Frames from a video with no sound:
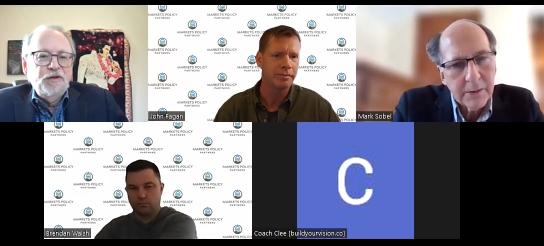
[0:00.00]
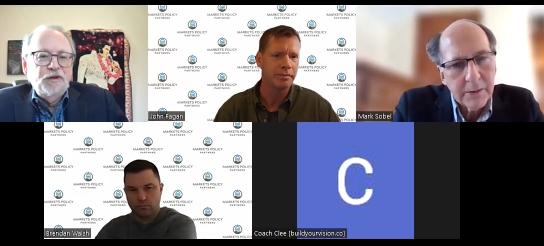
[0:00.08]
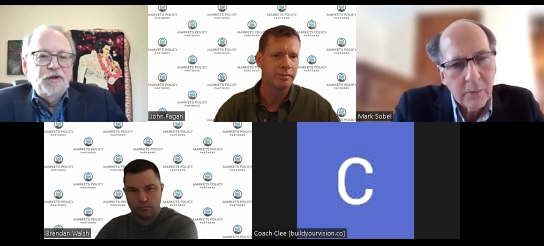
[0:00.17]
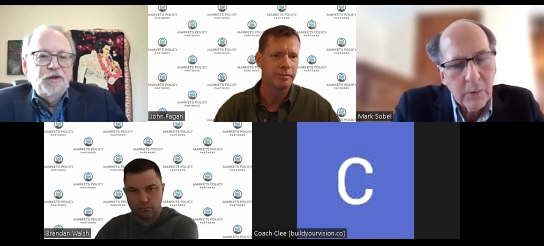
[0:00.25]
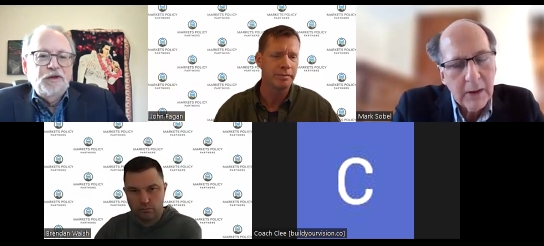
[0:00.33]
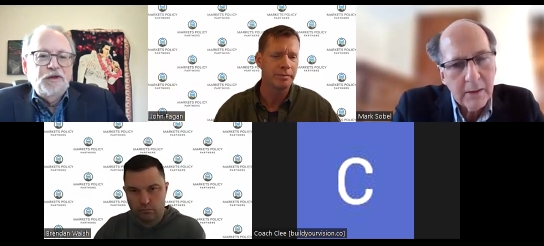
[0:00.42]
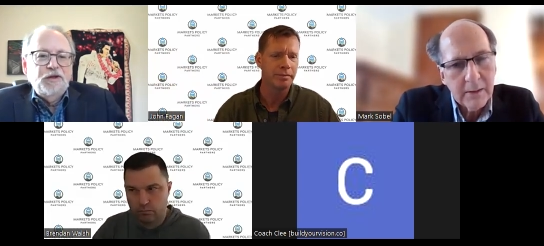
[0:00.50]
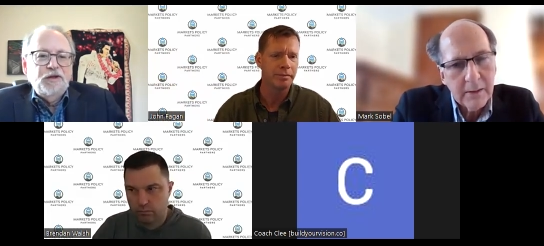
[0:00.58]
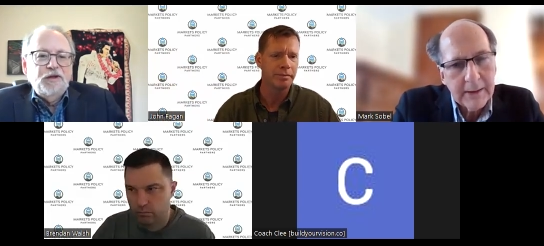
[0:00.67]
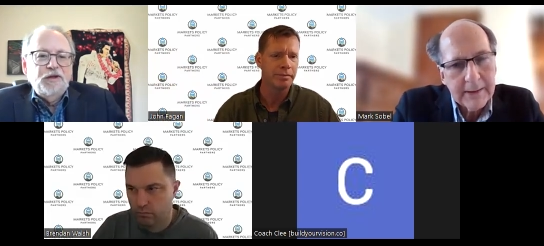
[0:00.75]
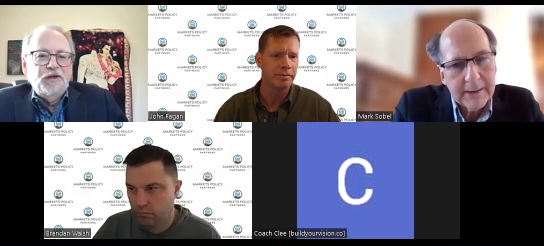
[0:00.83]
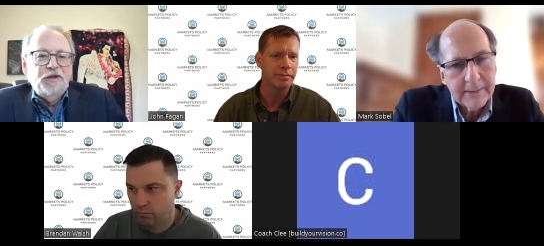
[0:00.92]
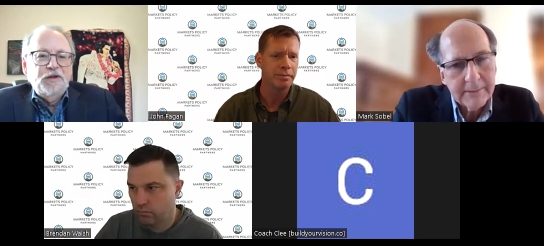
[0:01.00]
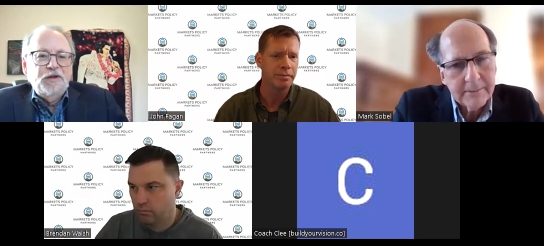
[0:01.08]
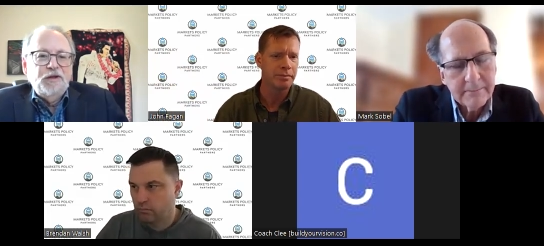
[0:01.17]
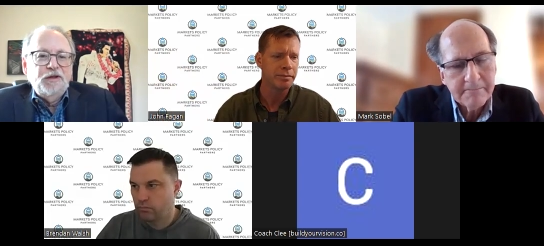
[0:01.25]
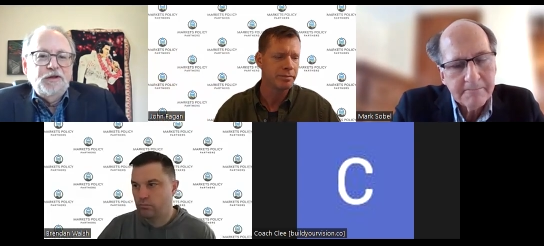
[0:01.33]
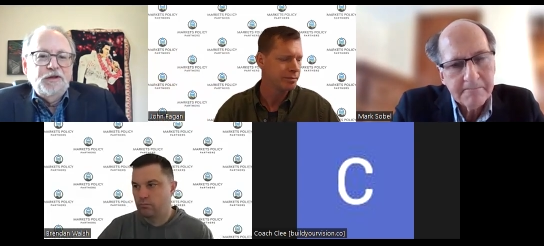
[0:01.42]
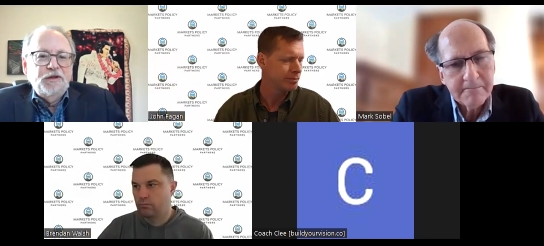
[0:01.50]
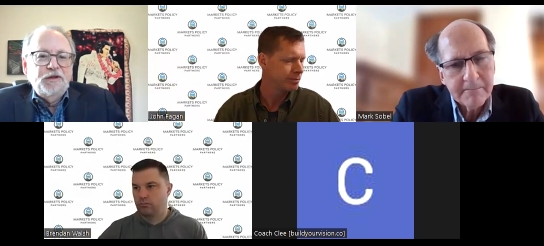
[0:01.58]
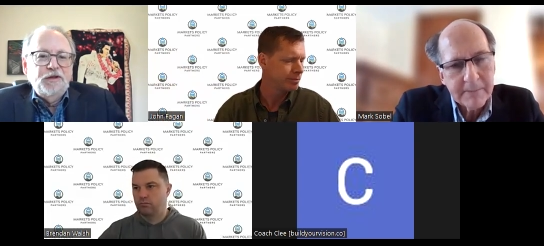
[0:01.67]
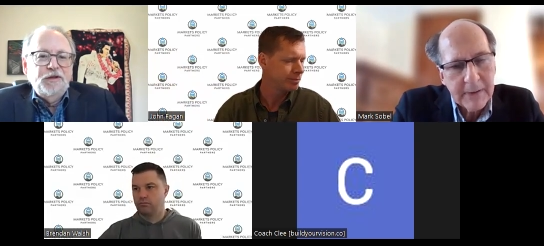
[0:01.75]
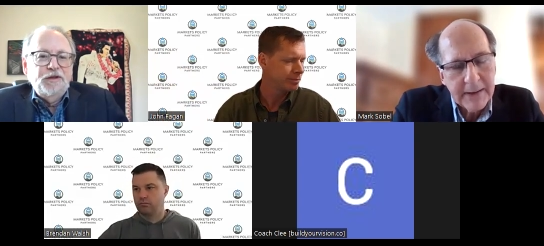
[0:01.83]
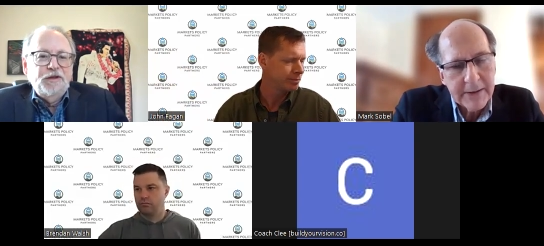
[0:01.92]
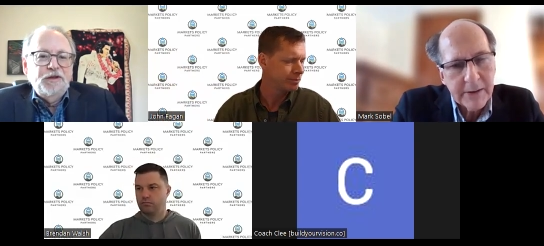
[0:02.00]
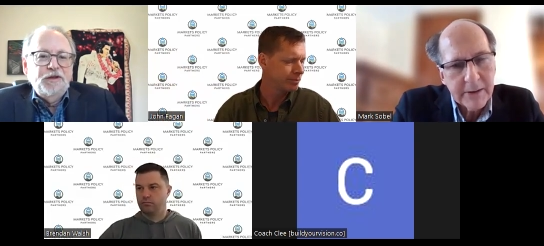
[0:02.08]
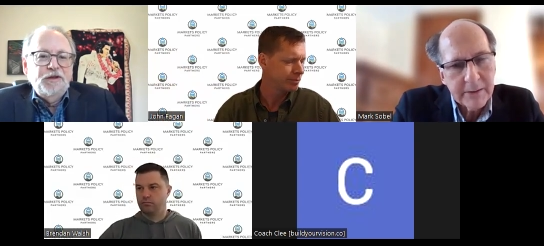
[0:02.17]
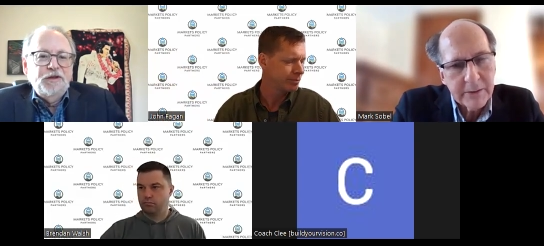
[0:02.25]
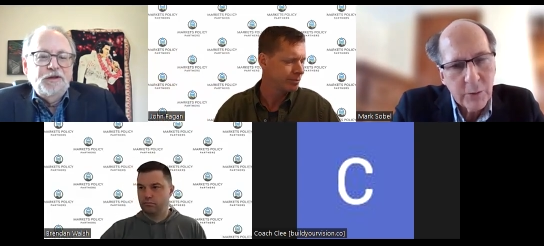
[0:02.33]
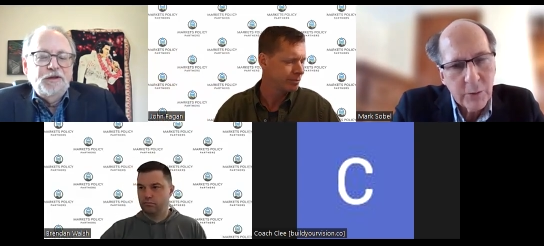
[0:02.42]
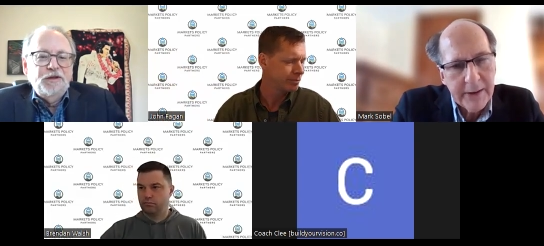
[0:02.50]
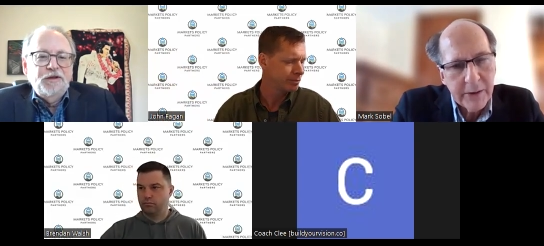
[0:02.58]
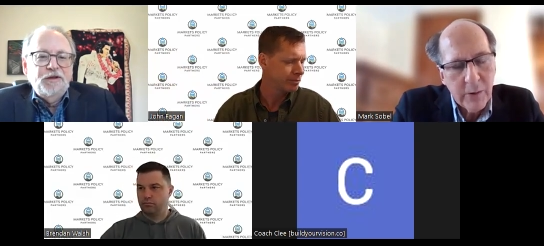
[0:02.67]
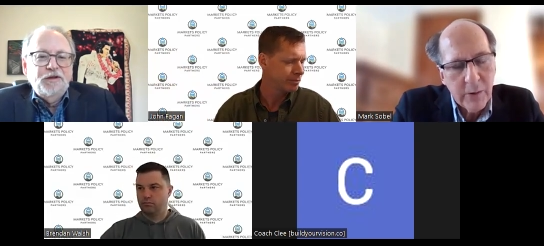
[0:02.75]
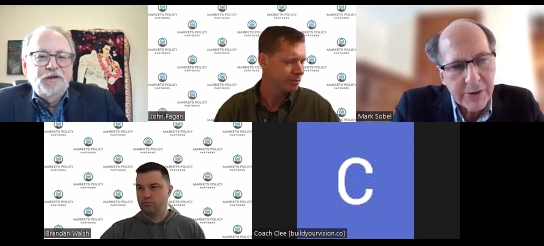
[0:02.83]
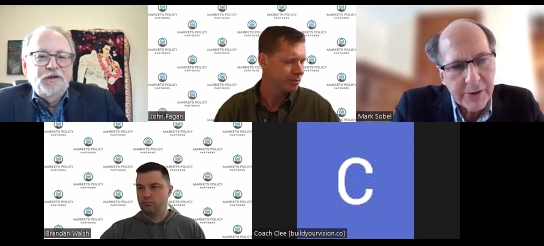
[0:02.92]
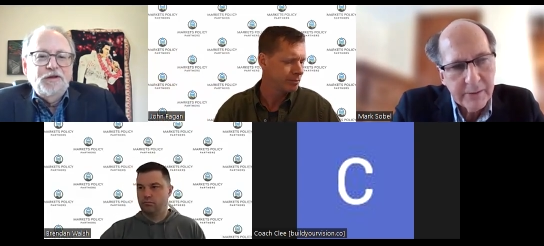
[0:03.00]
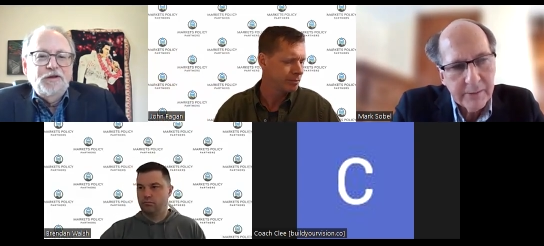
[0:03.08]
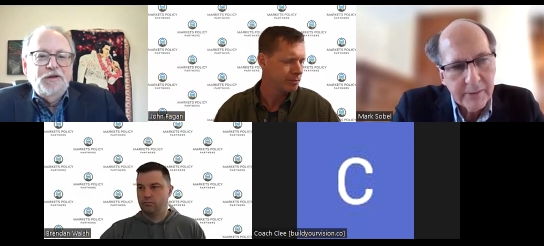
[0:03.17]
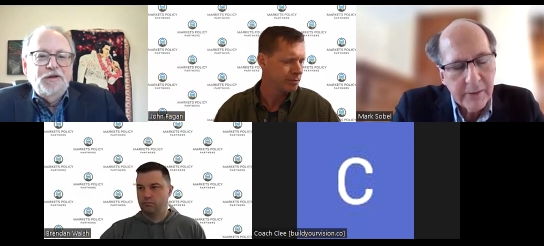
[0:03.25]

Speaker 1: Well, uh, that is a great question.